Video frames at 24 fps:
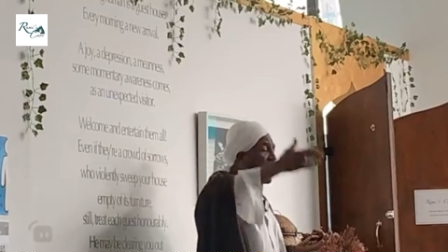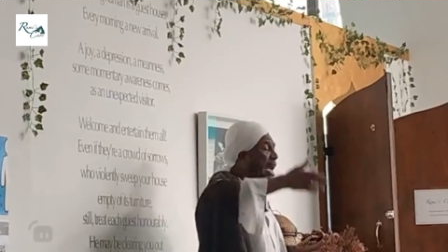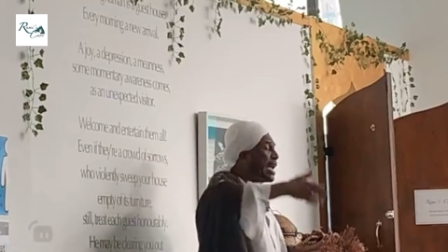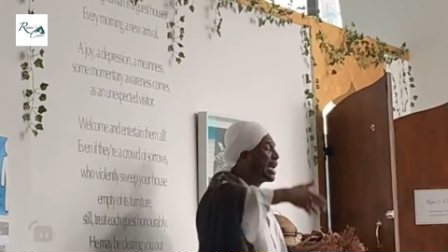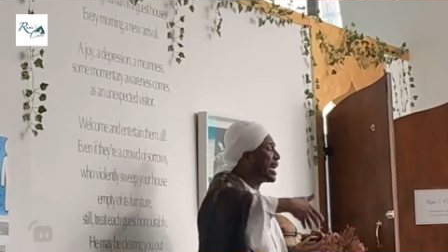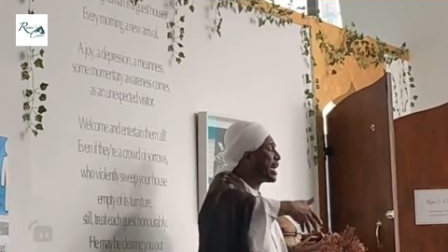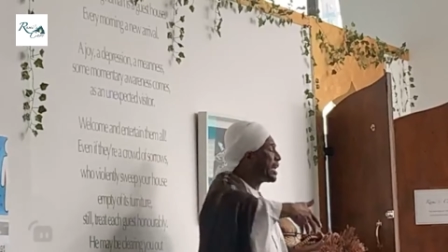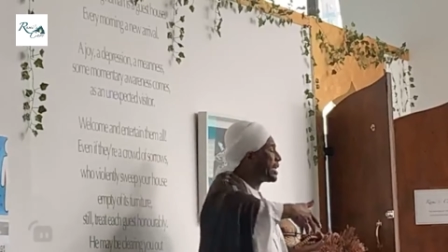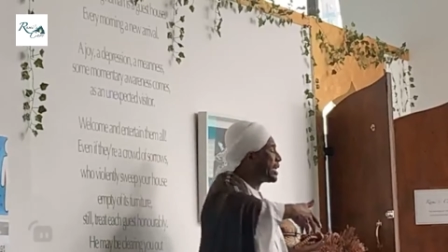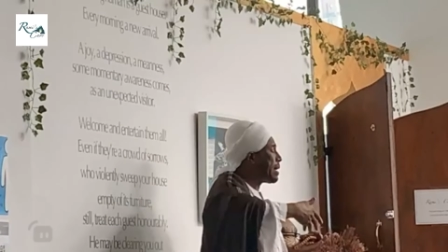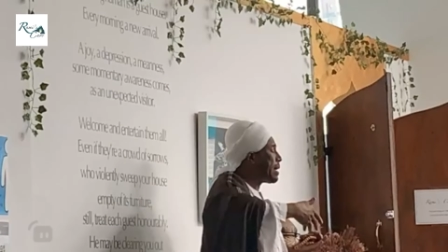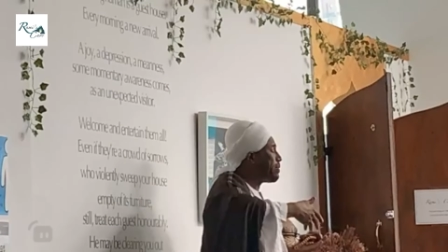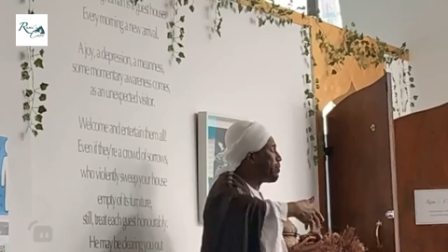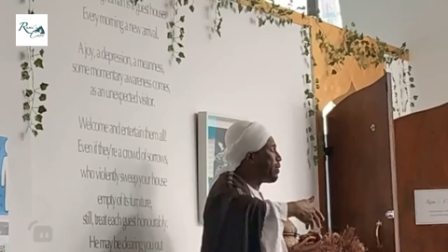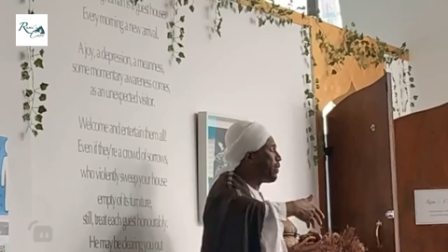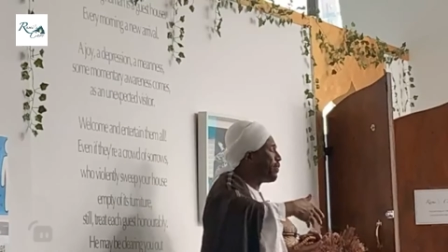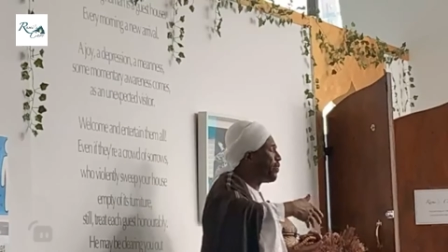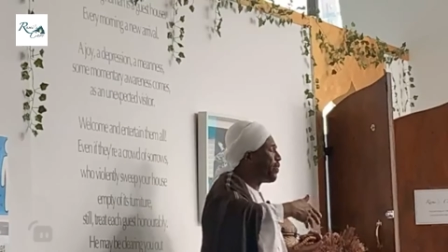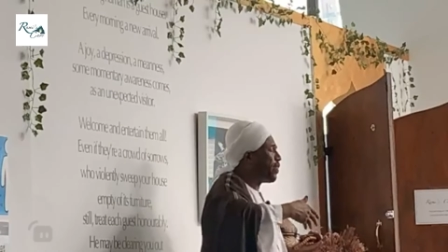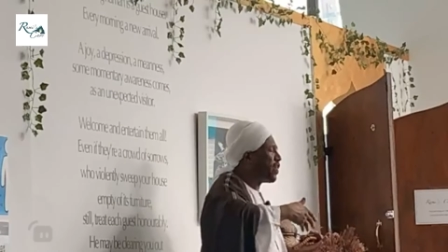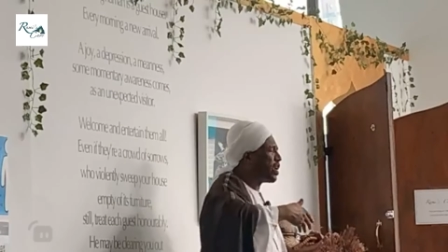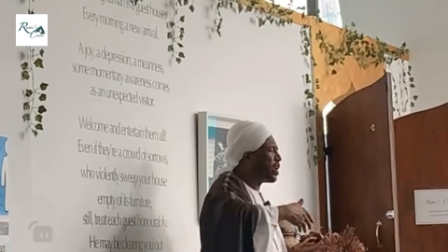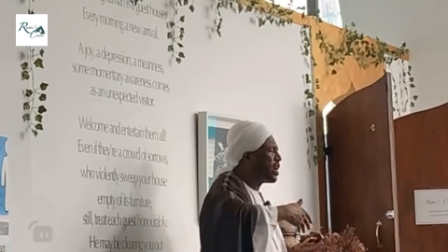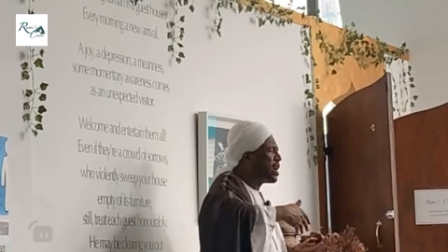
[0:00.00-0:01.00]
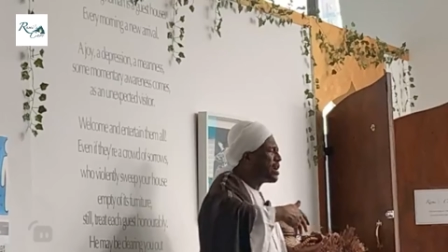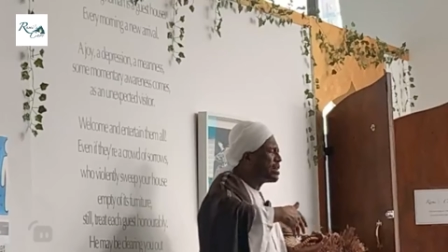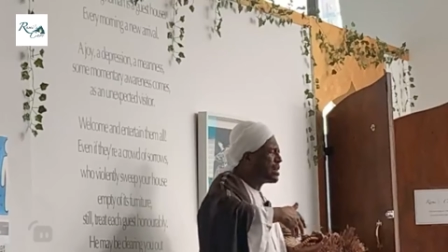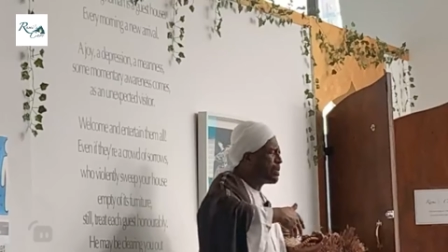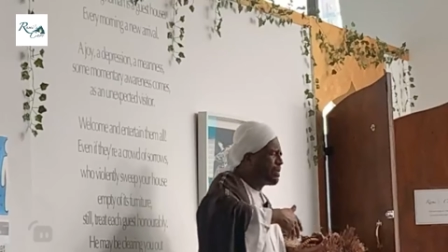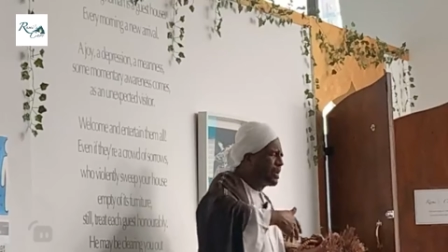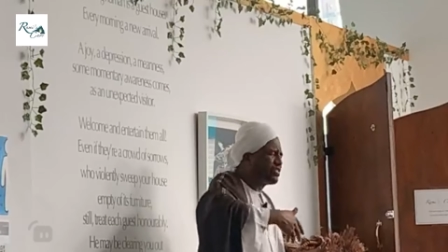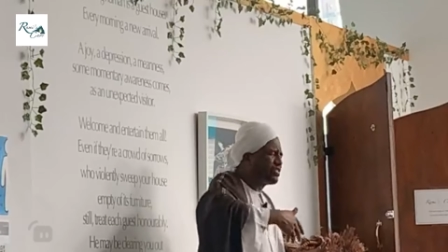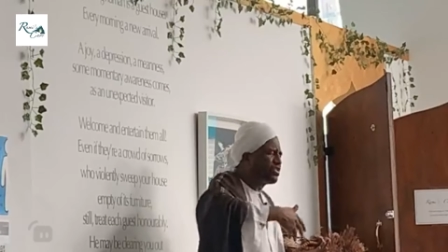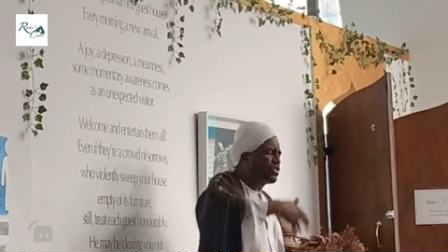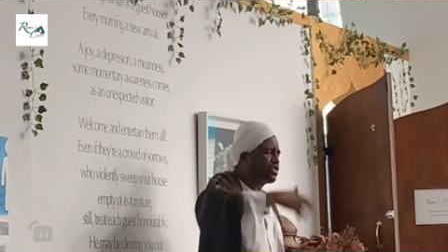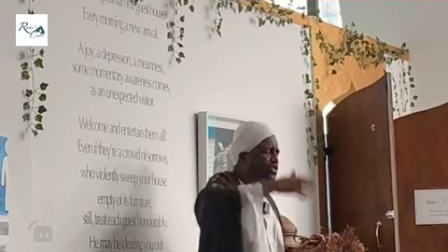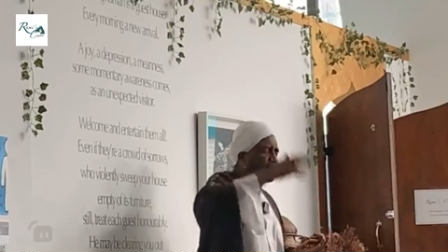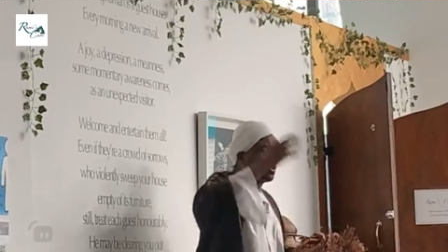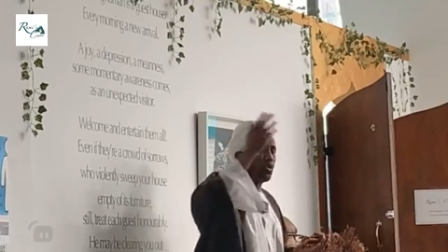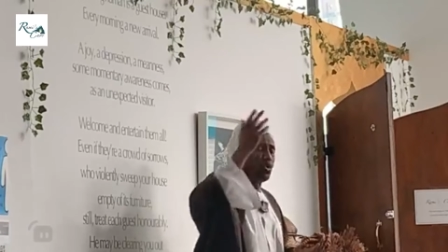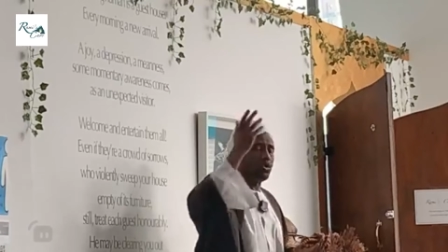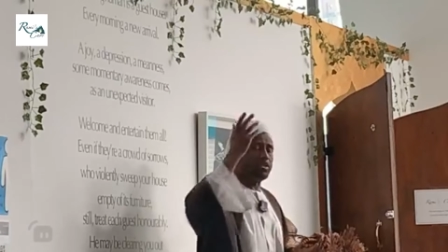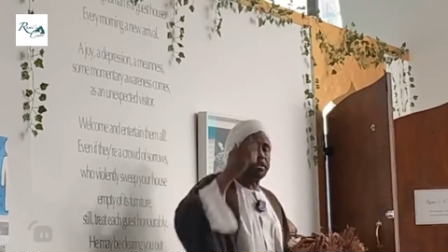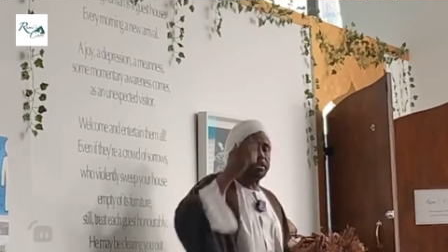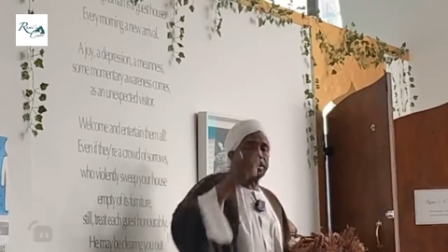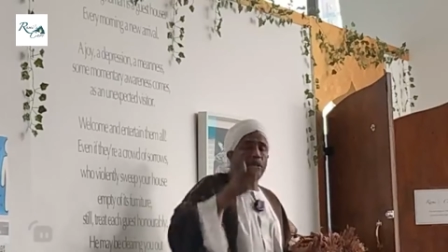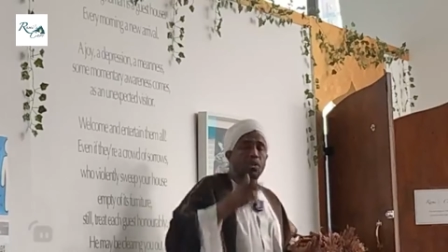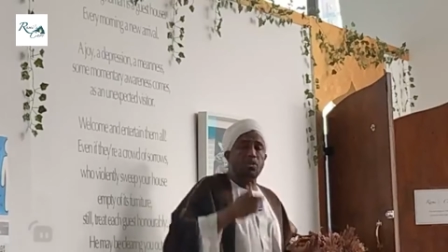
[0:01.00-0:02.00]
ranking table for the best
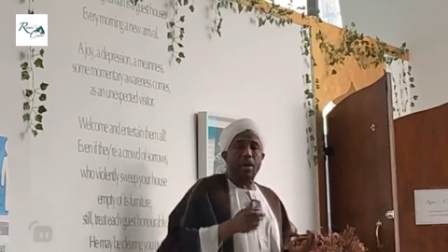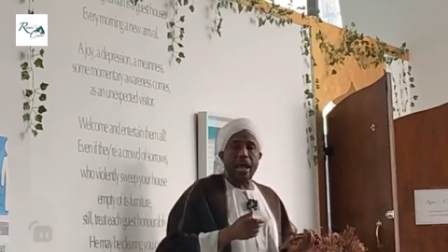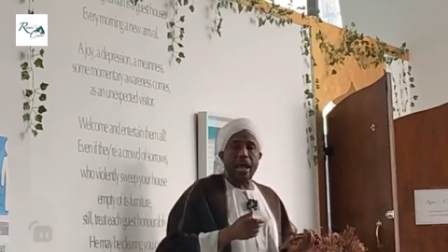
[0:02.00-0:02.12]
schools in the